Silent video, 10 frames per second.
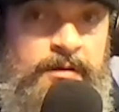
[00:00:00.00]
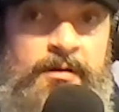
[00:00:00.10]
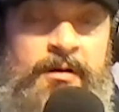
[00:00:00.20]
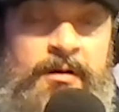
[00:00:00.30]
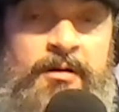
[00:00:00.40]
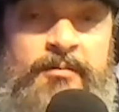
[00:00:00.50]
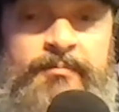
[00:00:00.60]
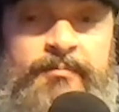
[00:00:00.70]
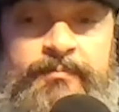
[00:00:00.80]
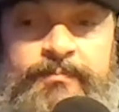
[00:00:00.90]
Um,
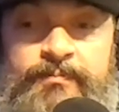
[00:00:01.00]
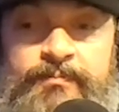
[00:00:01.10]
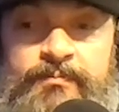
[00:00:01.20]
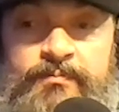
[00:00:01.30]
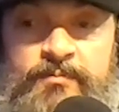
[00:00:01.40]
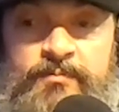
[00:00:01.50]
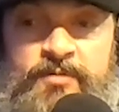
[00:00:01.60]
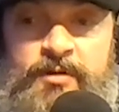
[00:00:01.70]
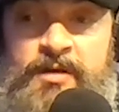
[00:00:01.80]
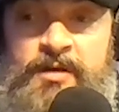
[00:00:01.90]
so,
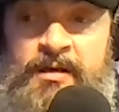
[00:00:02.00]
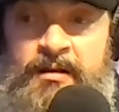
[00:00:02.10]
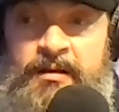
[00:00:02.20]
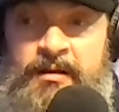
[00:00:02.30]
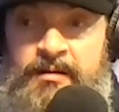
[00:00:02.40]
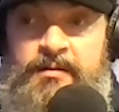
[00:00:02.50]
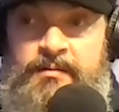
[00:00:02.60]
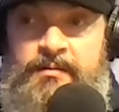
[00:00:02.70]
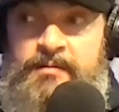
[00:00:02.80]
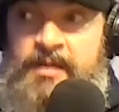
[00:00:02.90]
yeah,
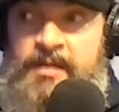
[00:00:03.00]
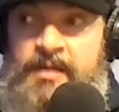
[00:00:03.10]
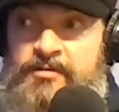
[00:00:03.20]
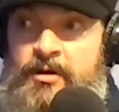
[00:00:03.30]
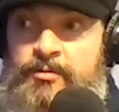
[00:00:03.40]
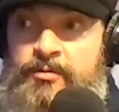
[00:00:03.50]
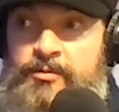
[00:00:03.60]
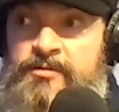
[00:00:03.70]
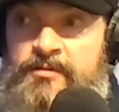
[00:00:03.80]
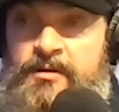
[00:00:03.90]
uh, end result
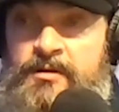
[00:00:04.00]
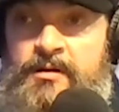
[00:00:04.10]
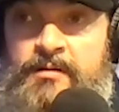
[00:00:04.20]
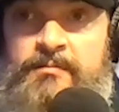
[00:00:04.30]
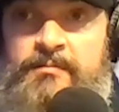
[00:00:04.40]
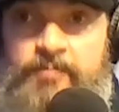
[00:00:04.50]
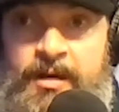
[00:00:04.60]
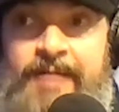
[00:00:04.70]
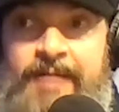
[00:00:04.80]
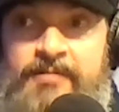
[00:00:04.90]
was uh, went
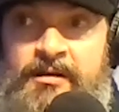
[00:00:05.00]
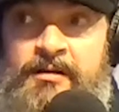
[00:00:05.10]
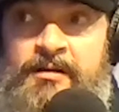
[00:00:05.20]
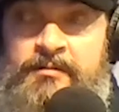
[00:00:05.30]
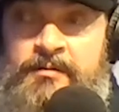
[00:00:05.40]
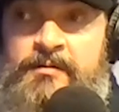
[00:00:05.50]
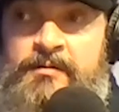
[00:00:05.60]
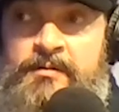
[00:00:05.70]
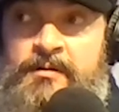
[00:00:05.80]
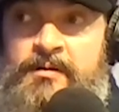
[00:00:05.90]
out there,
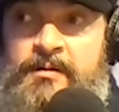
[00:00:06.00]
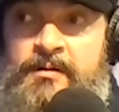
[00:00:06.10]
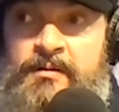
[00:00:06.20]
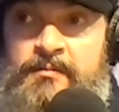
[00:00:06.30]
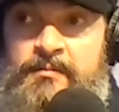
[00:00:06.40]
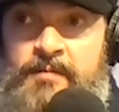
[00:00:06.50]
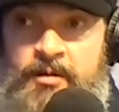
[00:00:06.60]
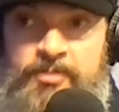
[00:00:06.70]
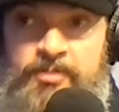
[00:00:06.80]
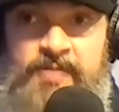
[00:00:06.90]
uh,
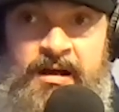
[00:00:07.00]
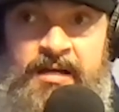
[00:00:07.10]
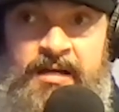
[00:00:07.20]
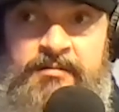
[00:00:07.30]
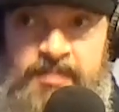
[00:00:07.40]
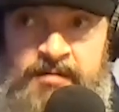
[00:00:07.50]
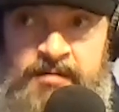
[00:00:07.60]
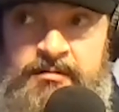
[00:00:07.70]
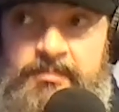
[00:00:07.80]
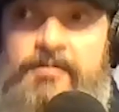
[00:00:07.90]
almost died,
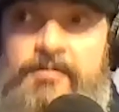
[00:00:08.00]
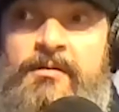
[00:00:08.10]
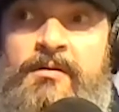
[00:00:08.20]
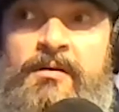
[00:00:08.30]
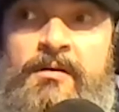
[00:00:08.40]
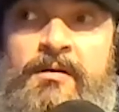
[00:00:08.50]
didn't, uh,